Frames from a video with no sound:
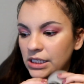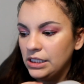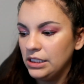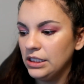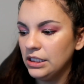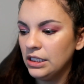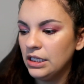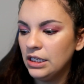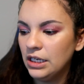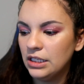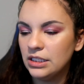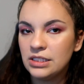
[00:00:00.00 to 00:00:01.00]
me.
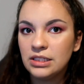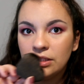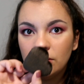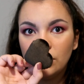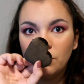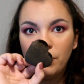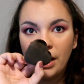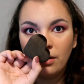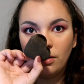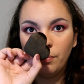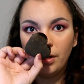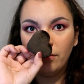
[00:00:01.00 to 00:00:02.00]
And this little
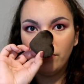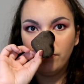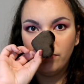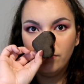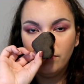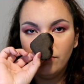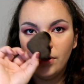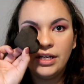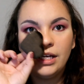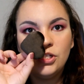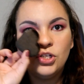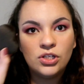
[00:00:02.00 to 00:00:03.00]
powder puff, well,
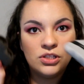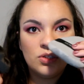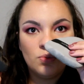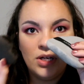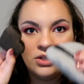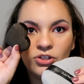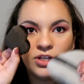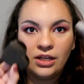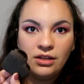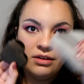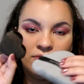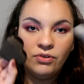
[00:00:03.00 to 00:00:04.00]
I guess you could switch,
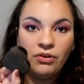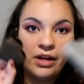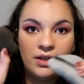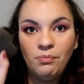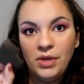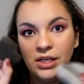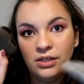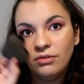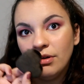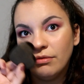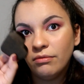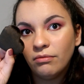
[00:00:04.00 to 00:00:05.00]
like if you're like me and
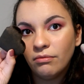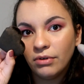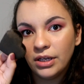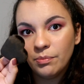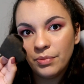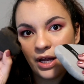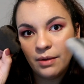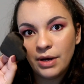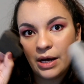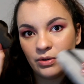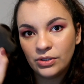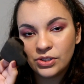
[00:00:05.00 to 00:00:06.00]
you don't reapply
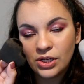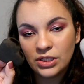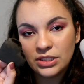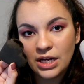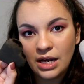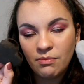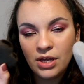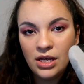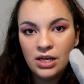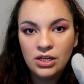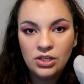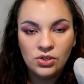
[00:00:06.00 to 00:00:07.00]
powders all the time,
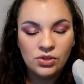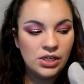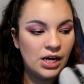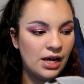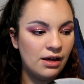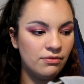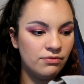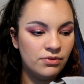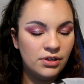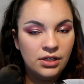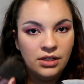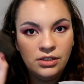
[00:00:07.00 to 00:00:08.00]
you could
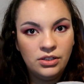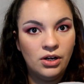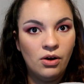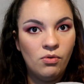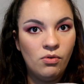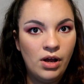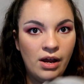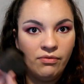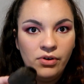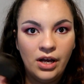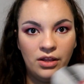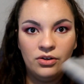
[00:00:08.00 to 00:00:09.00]
have, you know,
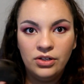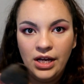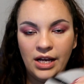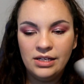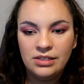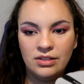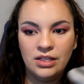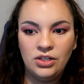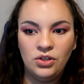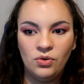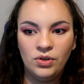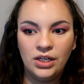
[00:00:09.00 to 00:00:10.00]
every other day, so
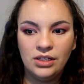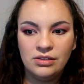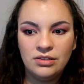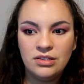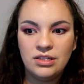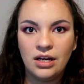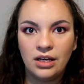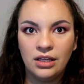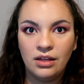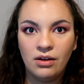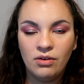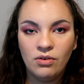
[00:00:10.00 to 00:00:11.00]
then you don't get stuck
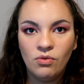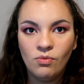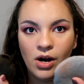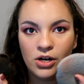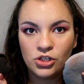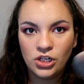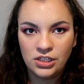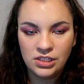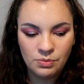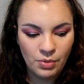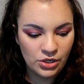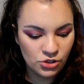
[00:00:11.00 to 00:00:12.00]
in the washing
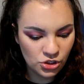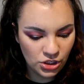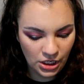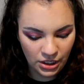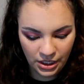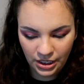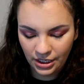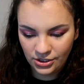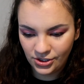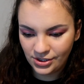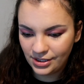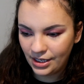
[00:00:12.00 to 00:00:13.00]
sponge thing like I
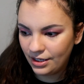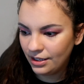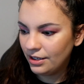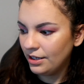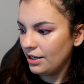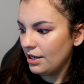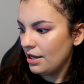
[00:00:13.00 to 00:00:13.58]
just said.